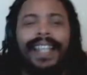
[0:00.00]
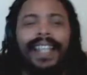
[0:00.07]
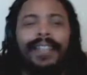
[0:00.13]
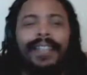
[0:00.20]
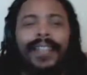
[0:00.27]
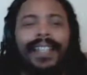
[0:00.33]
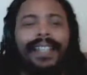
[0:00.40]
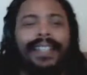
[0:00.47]
anyway,
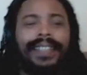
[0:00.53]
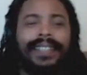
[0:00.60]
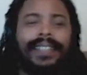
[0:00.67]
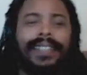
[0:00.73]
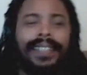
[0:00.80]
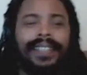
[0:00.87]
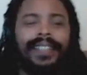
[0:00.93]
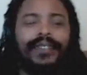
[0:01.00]
this
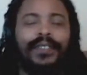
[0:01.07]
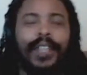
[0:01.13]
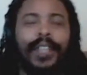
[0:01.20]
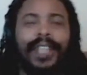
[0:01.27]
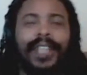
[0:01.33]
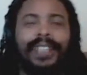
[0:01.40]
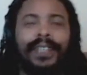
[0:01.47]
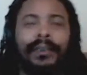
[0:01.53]
is Friday's
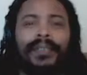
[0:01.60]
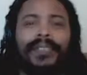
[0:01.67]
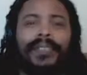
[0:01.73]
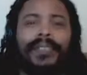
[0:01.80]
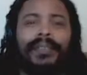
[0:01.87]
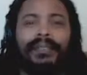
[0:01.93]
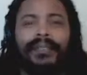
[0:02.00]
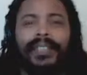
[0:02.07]
episode,
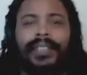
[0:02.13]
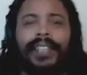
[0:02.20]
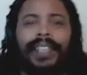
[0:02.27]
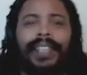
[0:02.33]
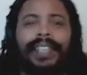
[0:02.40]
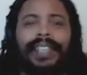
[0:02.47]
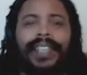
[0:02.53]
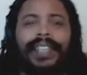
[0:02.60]
done on
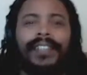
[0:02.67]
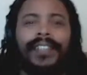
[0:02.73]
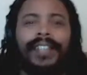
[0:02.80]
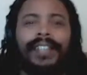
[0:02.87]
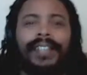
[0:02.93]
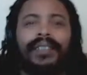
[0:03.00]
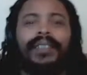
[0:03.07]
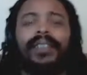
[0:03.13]
Saturday.
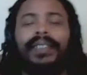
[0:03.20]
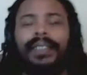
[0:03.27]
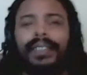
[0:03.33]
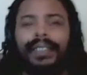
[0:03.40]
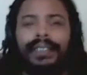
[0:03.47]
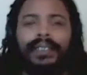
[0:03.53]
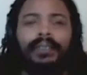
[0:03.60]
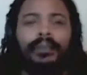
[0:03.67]

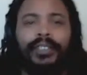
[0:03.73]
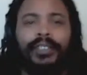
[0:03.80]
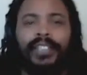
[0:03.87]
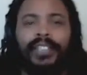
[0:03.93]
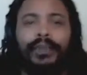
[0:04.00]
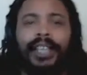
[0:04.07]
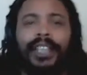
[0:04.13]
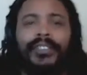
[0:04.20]
Just
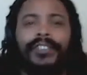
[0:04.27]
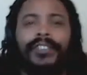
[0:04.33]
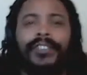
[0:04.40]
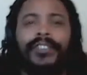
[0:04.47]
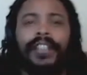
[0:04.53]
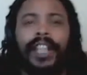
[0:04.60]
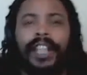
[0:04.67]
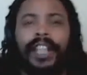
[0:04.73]
making sure you're
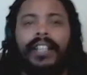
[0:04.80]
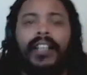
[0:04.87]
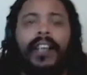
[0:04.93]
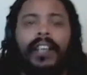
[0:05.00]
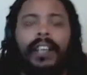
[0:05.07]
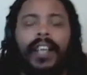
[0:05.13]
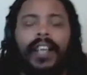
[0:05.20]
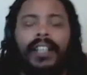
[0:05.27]
getting all the
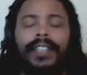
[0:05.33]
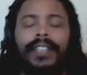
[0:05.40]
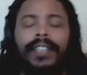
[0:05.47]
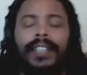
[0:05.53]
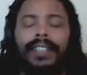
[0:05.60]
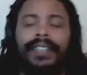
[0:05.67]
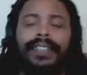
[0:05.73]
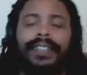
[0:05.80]
content.
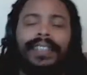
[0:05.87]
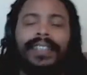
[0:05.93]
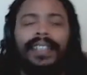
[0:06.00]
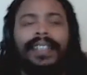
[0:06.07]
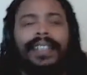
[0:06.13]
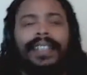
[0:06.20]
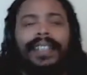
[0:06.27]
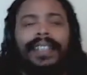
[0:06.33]

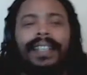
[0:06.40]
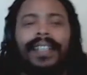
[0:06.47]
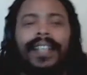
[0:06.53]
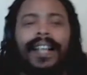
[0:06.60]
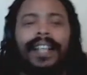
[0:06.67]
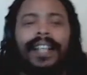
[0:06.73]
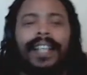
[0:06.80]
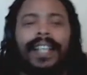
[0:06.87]

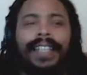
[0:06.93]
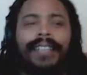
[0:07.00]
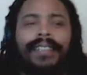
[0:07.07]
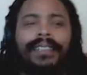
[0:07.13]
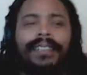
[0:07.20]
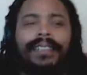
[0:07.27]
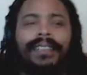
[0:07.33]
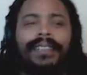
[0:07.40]
Alright,
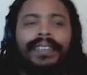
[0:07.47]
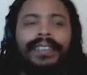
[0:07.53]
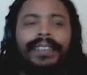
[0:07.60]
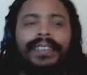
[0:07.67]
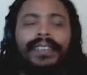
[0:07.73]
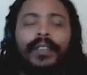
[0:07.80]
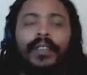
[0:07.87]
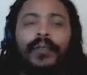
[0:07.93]

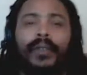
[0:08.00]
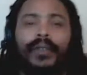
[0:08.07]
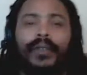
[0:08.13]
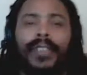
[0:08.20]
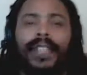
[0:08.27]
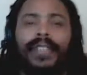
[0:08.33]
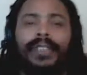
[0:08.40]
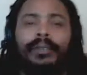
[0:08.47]
so if we're
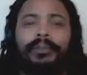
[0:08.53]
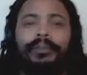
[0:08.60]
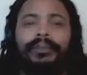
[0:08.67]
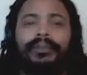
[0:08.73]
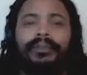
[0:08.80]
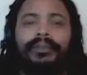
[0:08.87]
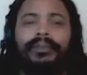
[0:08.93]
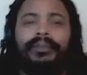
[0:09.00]
ready,
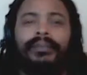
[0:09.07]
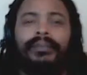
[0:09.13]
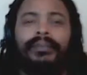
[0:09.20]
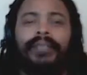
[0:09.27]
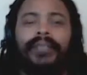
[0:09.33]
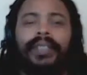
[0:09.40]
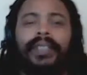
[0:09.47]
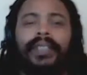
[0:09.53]

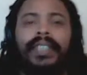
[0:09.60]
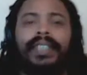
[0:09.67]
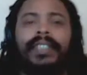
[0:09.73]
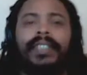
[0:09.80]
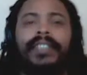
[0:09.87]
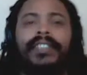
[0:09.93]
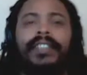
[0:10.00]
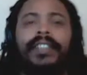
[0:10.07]
let's get
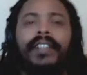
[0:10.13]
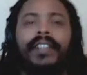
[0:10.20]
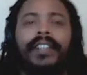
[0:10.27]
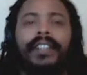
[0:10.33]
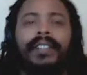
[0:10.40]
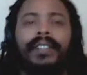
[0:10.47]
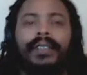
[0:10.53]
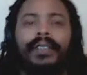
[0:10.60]
started.
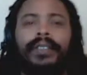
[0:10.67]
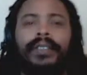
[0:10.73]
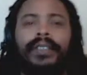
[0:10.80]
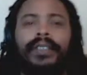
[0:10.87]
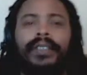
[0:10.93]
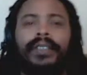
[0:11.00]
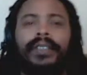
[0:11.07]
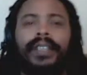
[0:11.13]

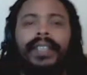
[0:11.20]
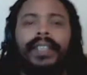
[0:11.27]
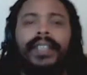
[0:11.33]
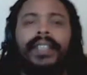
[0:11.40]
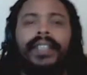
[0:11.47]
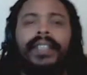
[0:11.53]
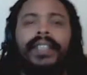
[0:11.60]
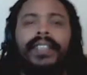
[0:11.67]

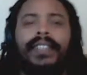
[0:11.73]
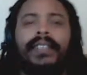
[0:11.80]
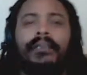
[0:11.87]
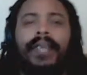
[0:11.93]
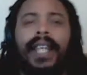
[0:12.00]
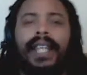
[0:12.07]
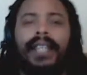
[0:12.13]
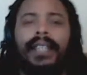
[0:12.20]
Now sit back,